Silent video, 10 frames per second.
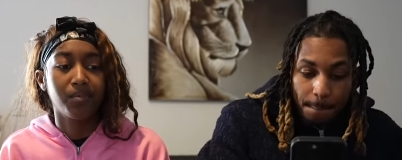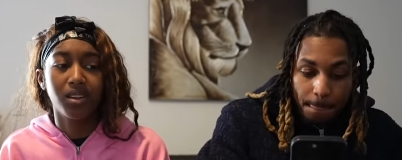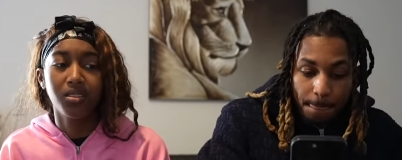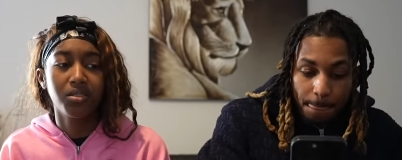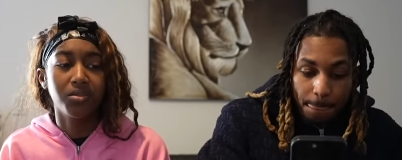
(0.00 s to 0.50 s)
Speaker 1: I
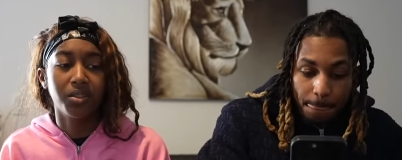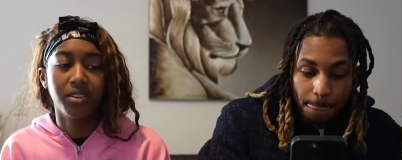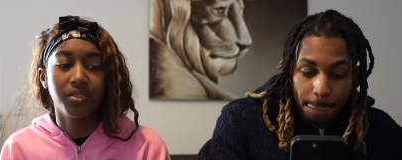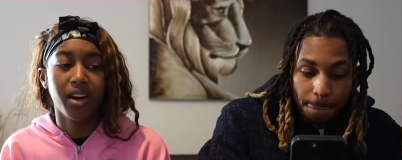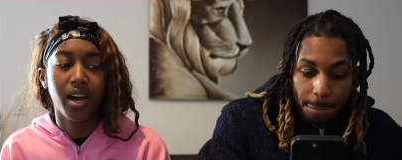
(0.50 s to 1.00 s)
don't know,
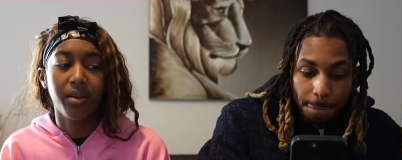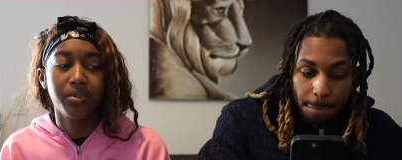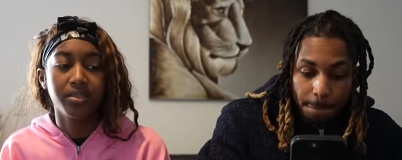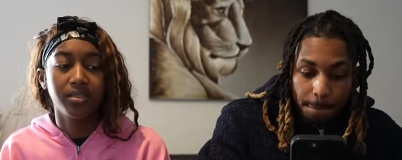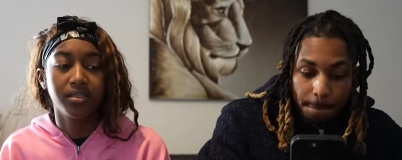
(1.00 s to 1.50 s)
whenever it
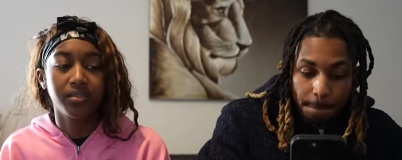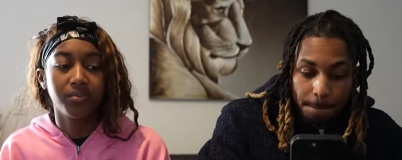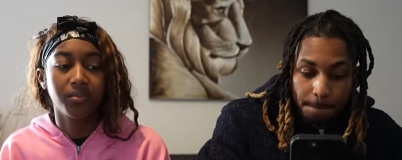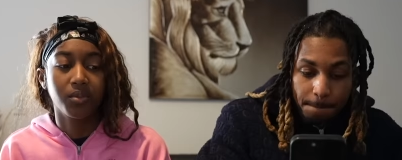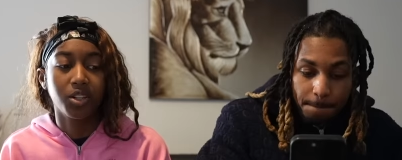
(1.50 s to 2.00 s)
happens.
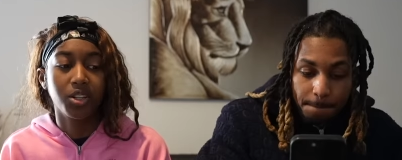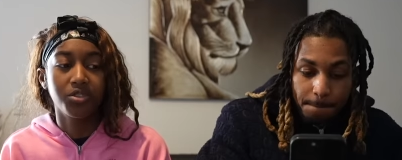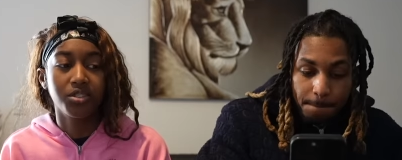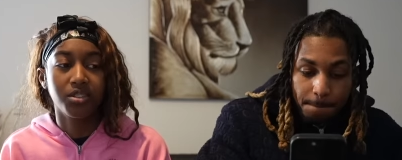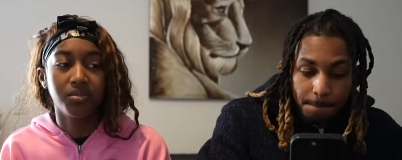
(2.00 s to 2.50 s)

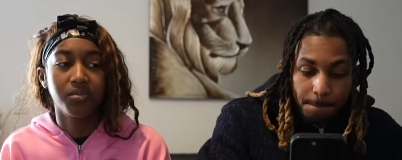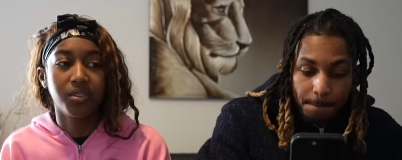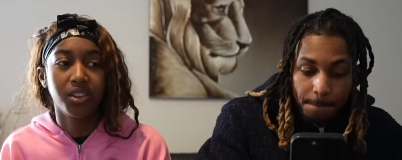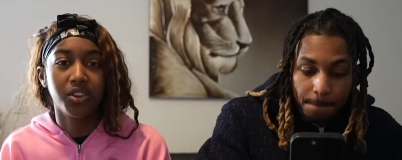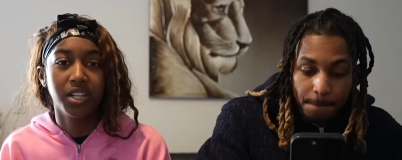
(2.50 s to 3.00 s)
Close to the
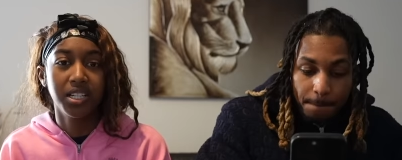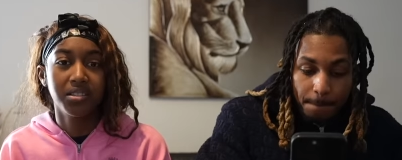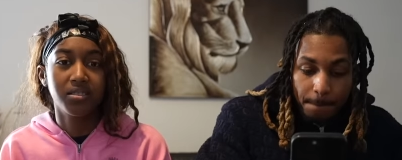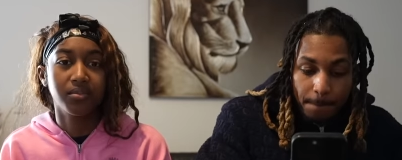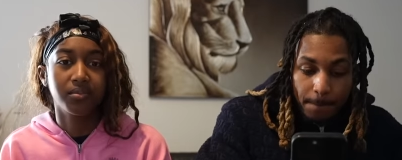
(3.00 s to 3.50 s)

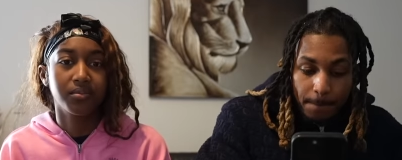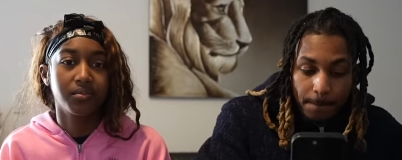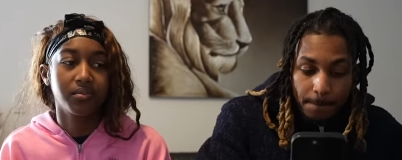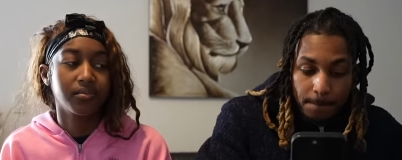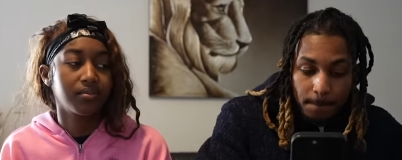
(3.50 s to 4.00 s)
30s.
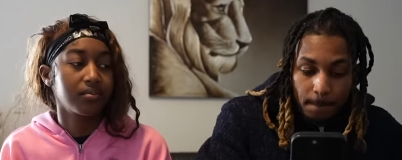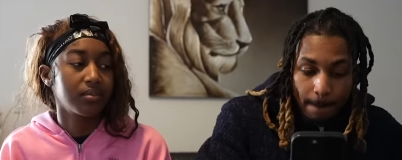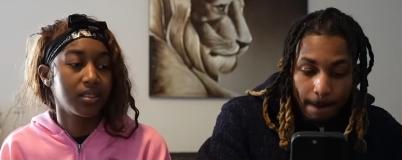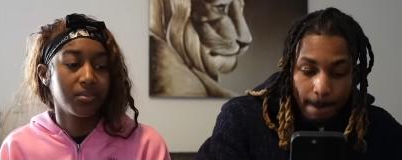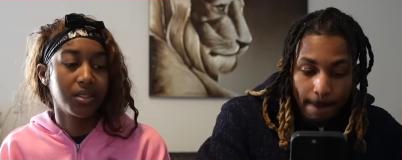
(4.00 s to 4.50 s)

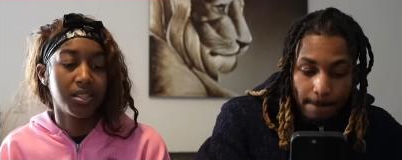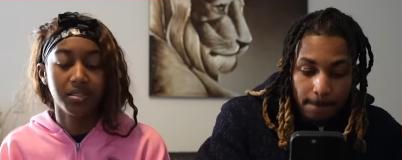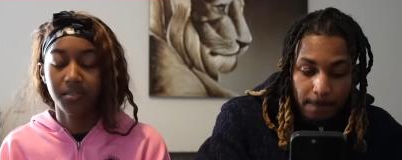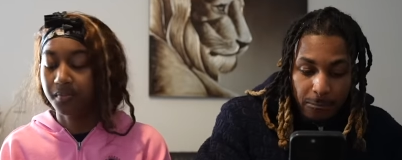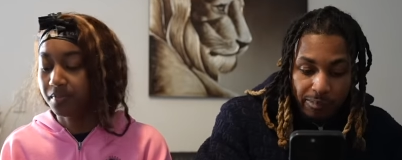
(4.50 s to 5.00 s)
Okay. I'm guessing.